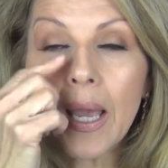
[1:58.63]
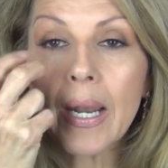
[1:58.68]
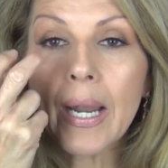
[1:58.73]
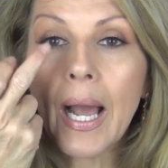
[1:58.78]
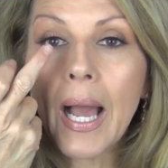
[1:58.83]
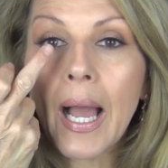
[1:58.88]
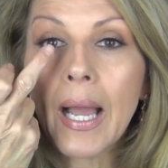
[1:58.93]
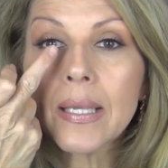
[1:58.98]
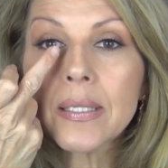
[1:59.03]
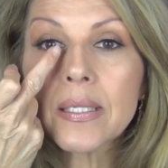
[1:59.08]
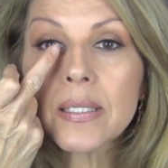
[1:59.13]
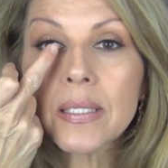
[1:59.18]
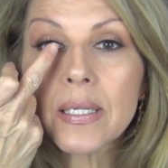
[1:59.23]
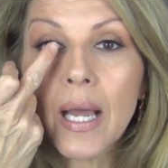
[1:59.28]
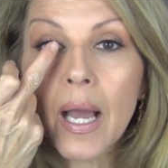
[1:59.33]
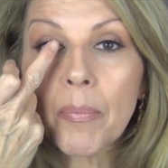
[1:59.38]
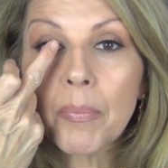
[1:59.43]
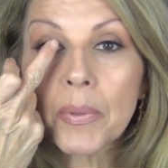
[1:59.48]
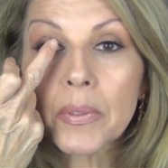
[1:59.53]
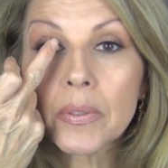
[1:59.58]
And I
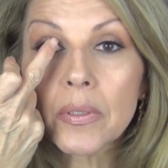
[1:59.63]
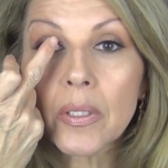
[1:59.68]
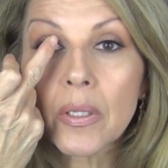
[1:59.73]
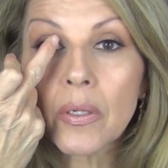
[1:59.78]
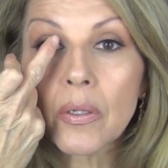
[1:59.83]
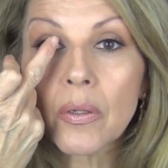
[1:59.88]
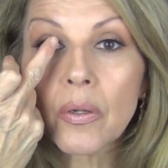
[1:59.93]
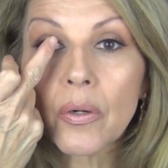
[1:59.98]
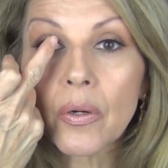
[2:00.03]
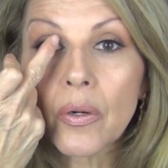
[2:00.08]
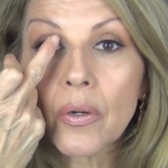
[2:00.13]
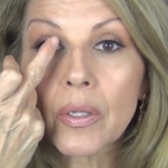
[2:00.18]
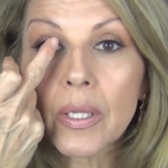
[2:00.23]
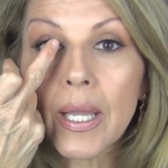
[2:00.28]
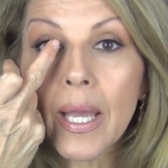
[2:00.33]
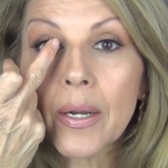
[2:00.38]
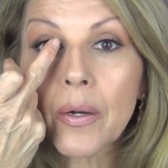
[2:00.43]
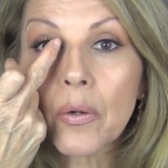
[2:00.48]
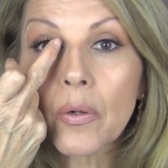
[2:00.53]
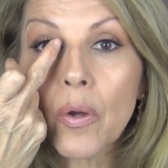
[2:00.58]
stop a little
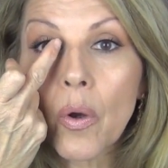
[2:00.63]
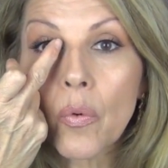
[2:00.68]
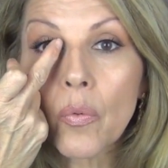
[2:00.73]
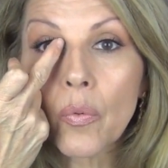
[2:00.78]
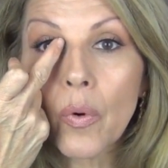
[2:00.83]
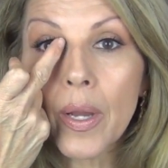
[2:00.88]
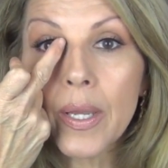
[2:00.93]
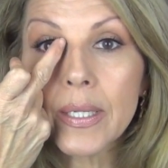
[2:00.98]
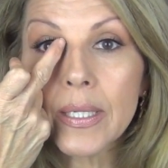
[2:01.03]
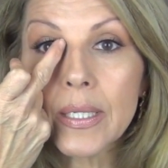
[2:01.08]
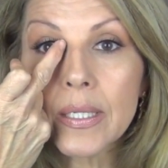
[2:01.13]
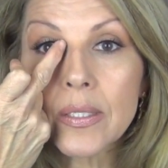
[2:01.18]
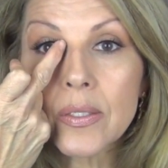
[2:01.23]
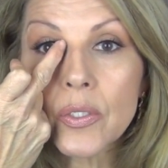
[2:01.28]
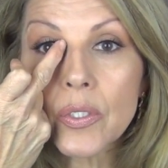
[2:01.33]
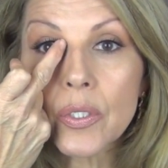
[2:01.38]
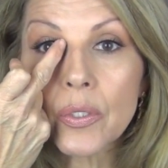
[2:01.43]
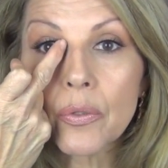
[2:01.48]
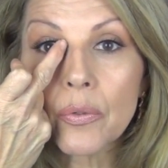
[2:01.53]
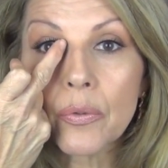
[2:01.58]
early. I don't go right
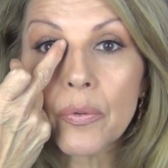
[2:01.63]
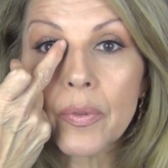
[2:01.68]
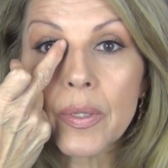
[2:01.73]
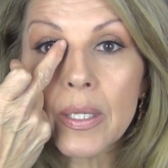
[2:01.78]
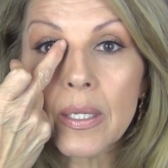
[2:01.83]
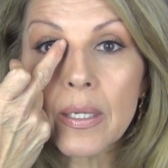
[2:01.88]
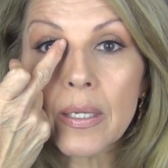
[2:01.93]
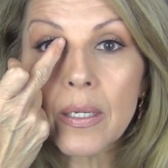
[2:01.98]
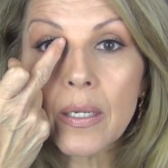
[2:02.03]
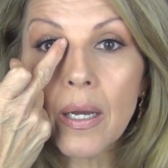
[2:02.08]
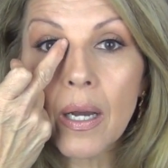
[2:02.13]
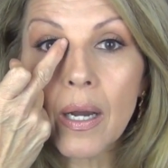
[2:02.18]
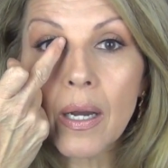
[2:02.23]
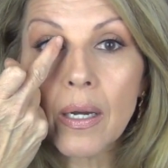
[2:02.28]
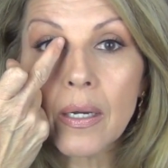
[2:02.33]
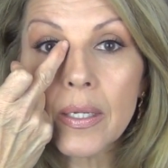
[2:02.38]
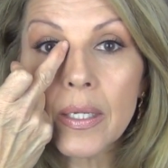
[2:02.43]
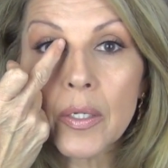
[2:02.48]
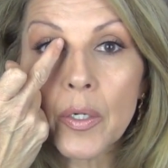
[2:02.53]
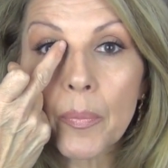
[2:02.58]
into the
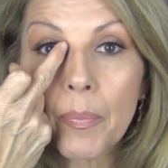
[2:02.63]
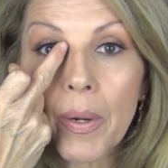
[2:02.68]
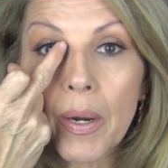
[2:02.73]
uh, inner